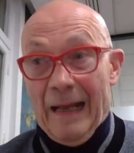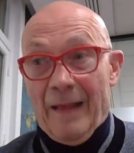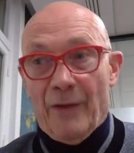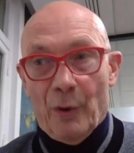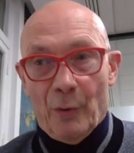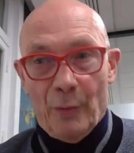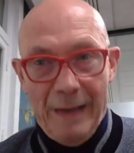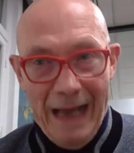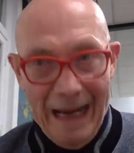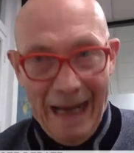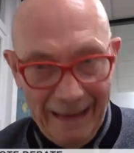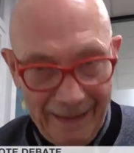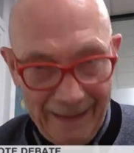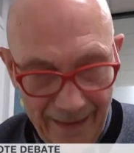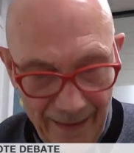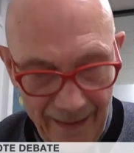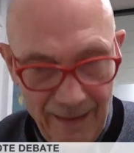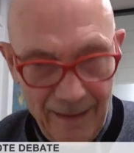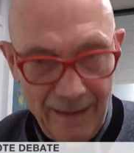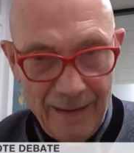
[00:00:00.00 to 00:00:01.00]
And the
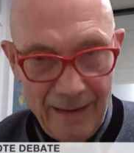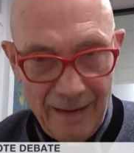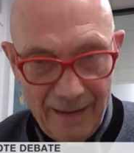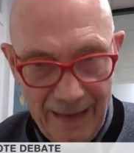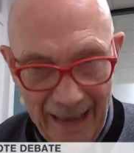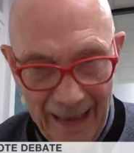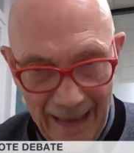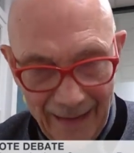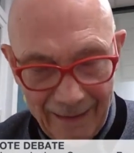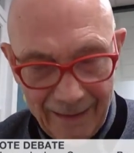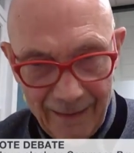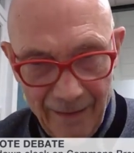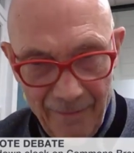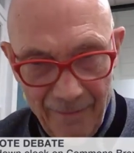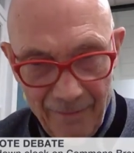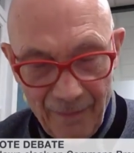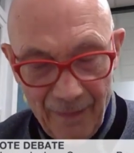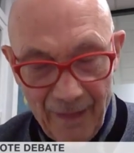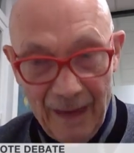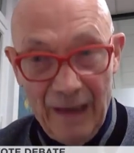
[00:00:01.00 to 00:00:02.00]
reality is that
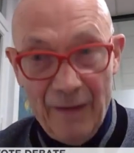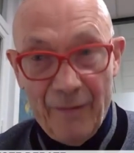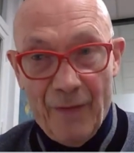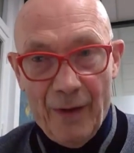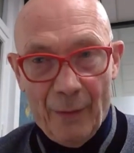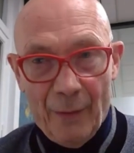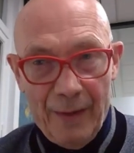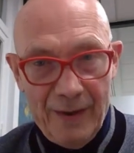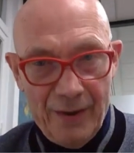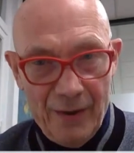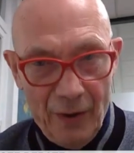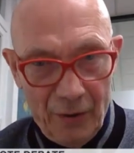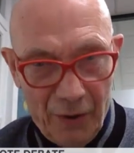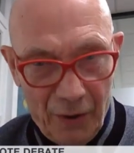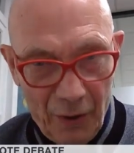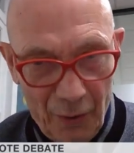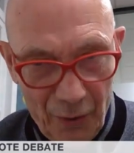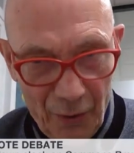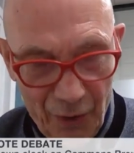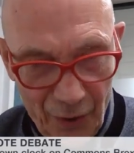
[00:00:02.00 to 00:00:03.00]
if there is no
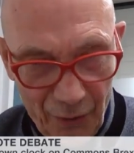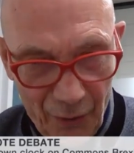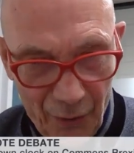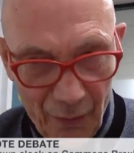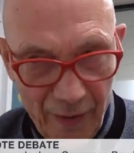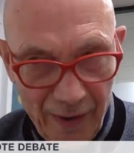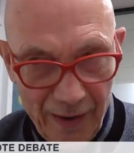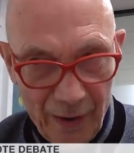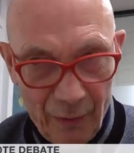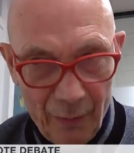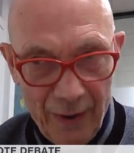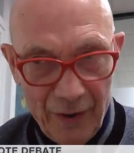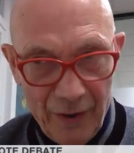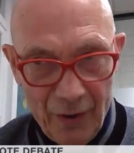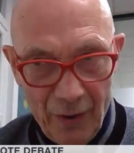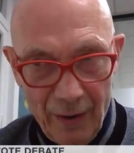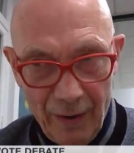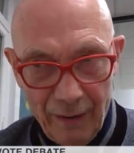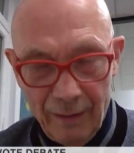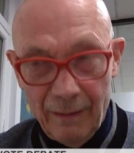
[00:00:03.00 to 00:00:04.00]
solution to the
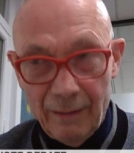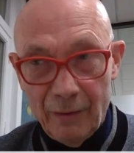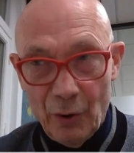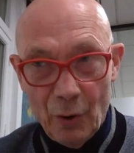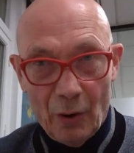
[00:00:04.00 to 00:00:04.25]
equation,